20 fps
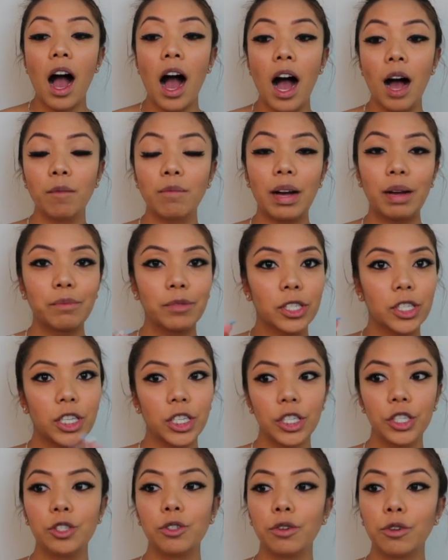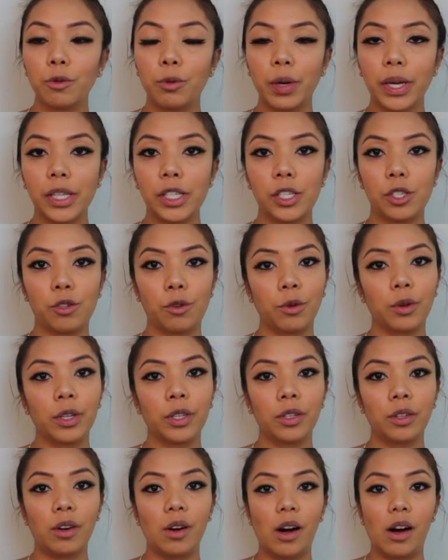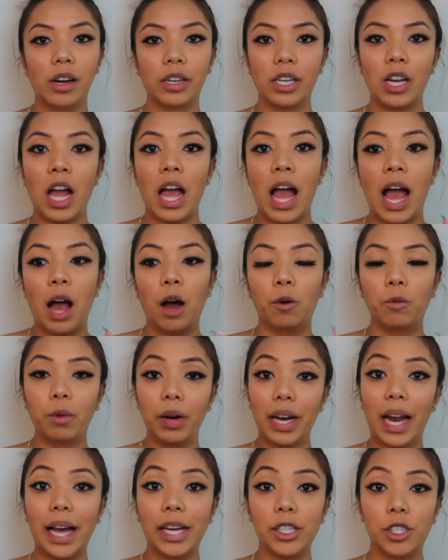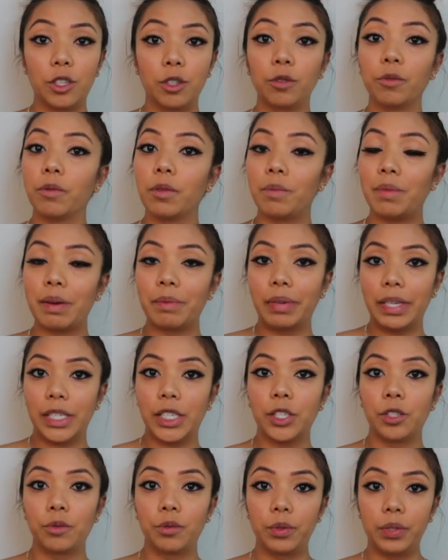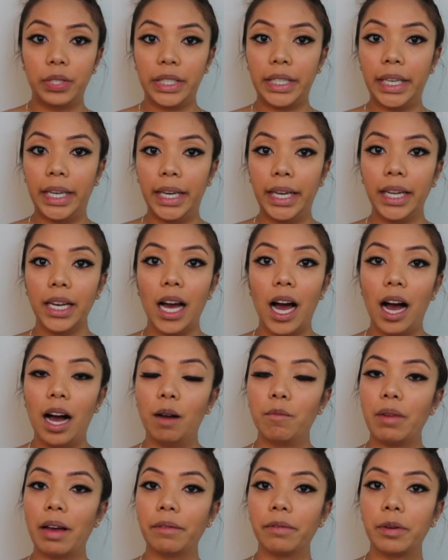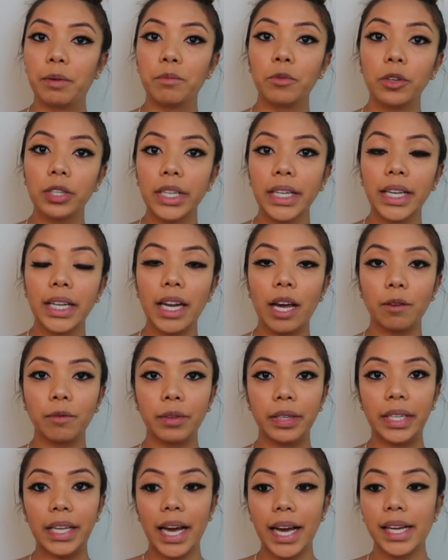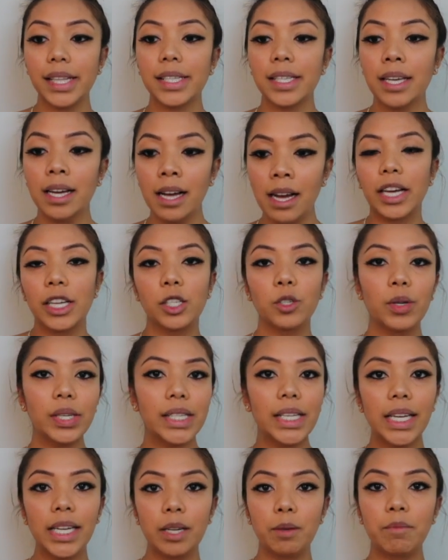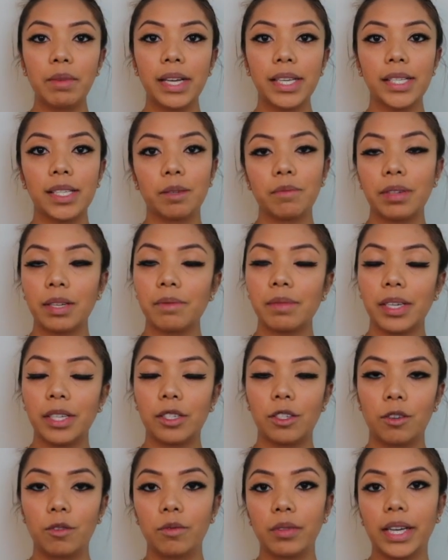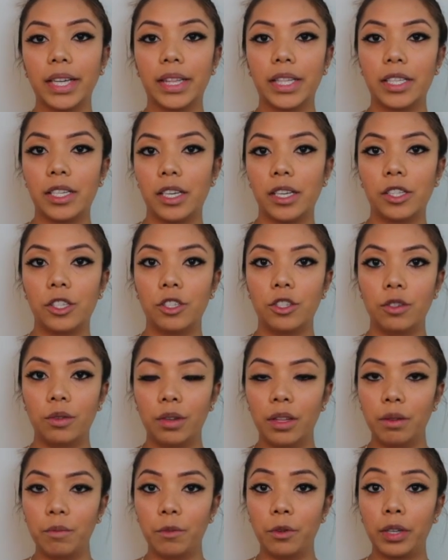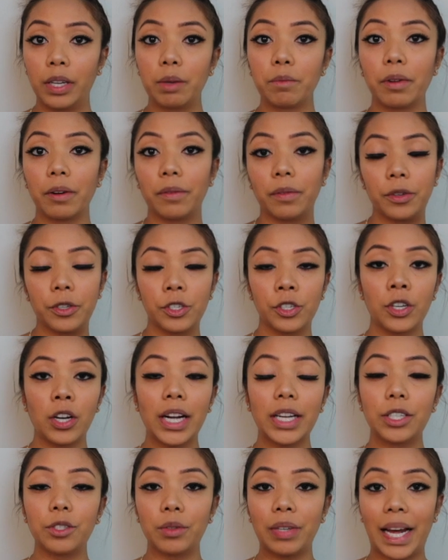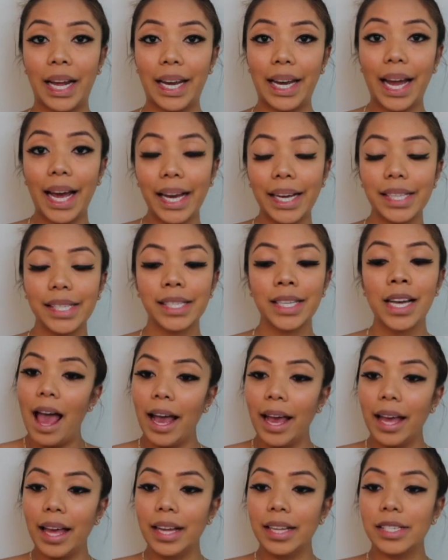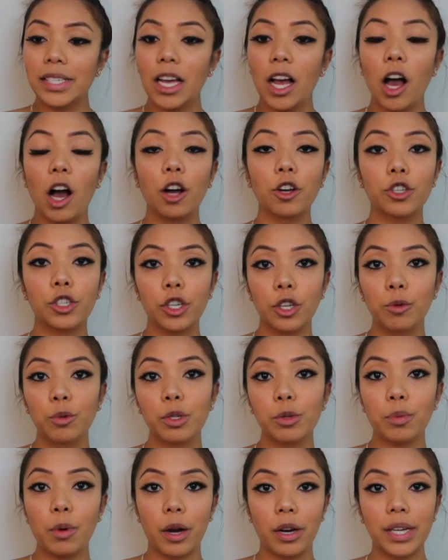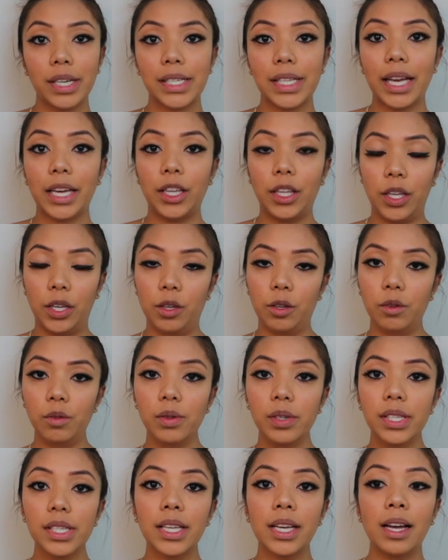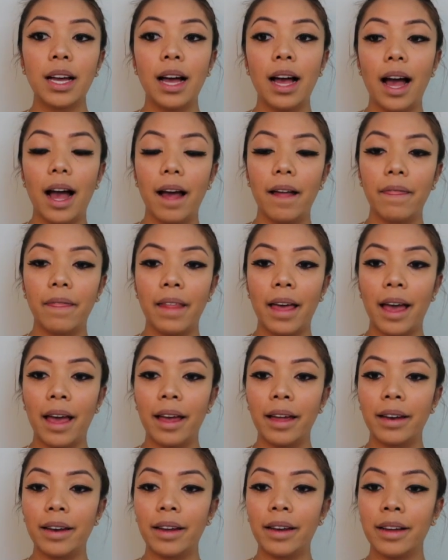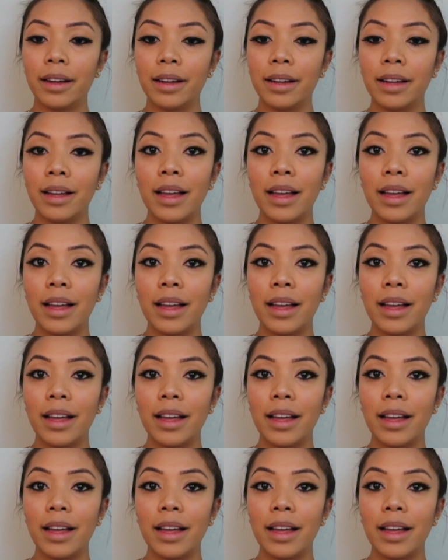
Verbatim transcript: I'm just gonna do a quick tutorial on what I do for my braces routine every morning and every night. It's always hit and miss. Sometimes I don't get the chance to do it in the morning, but for sure I do it at night. And I'll show you which products I use. And then,